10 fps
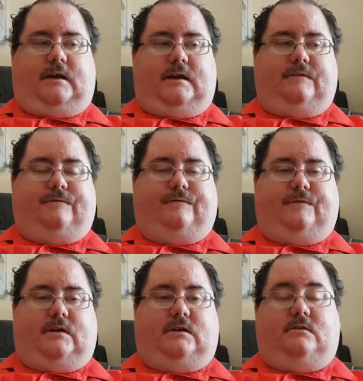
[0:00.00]
if
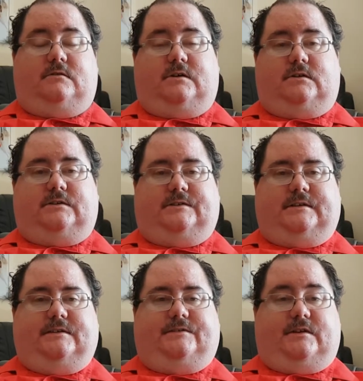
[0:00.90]
your doctor
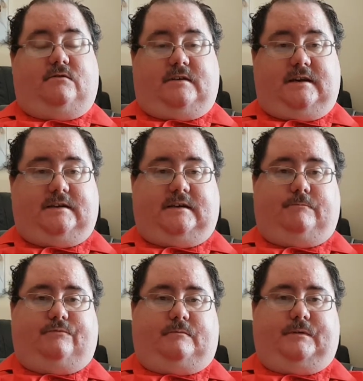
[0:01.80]
says that you need a
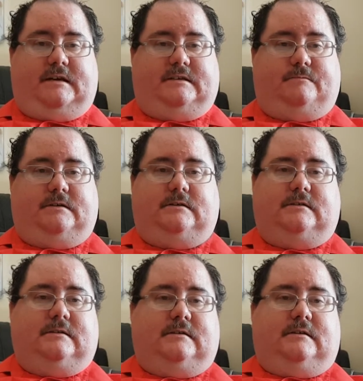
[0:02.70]
hip replacement,
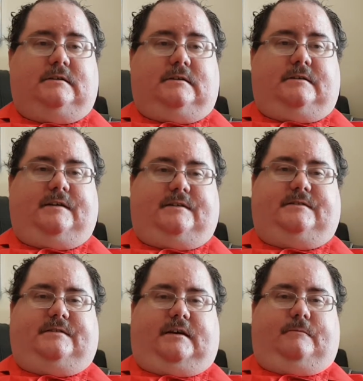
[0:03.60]

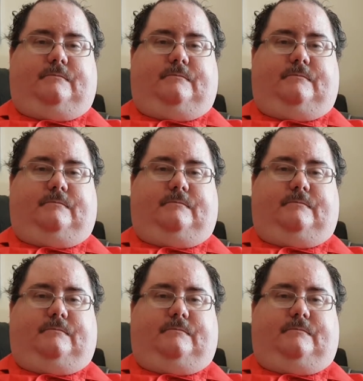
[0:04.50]
that